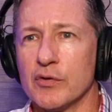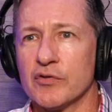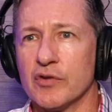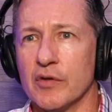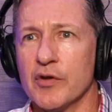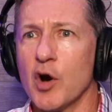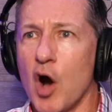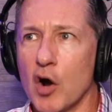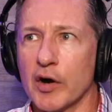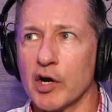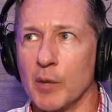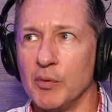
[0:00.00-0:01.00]
there's
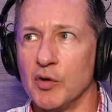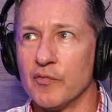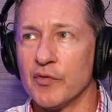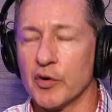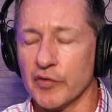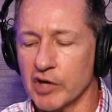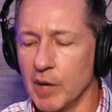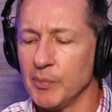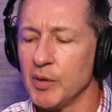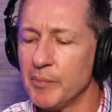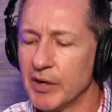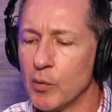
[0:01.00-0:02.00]
a couple
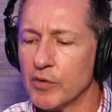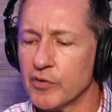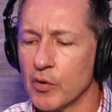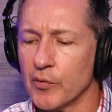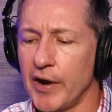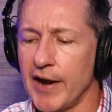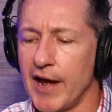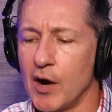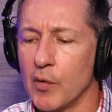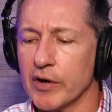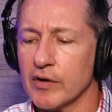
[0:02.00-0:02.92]
of big ones going right now,